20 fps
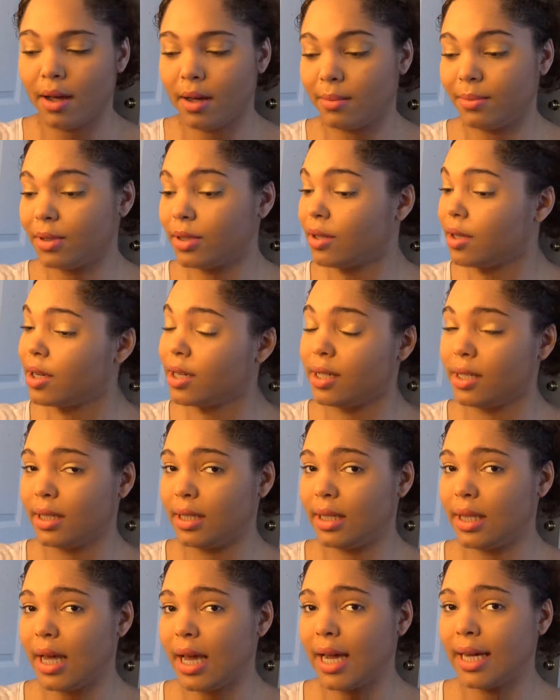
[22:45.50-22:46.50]
So there is
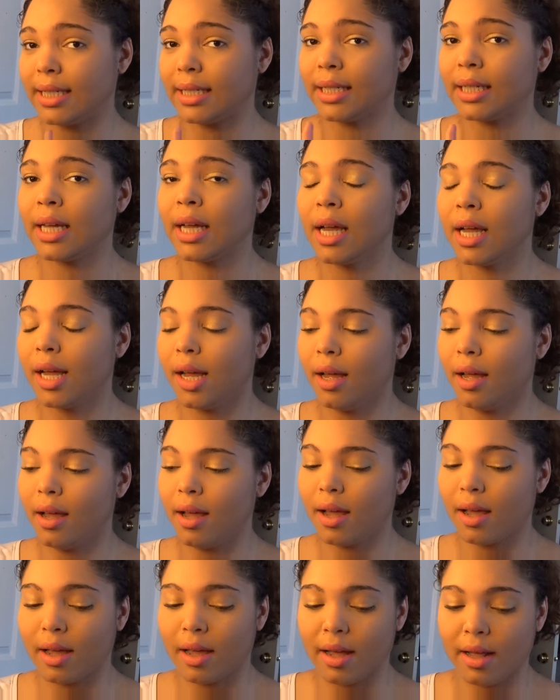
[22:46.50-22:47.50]
that.
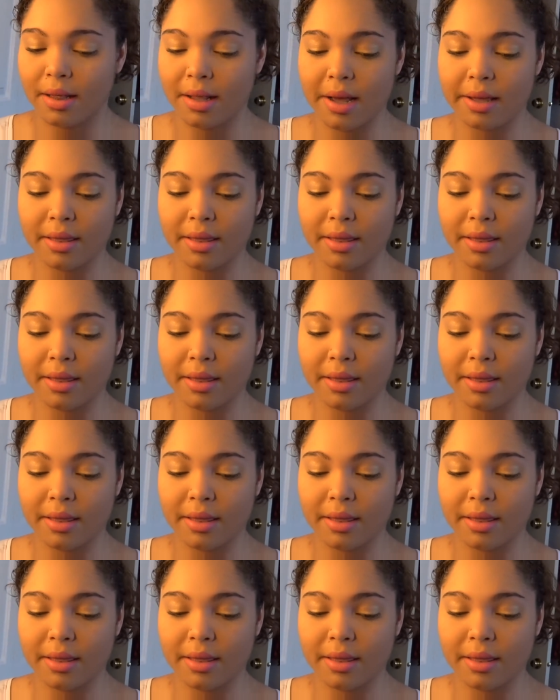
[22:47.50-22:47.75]
And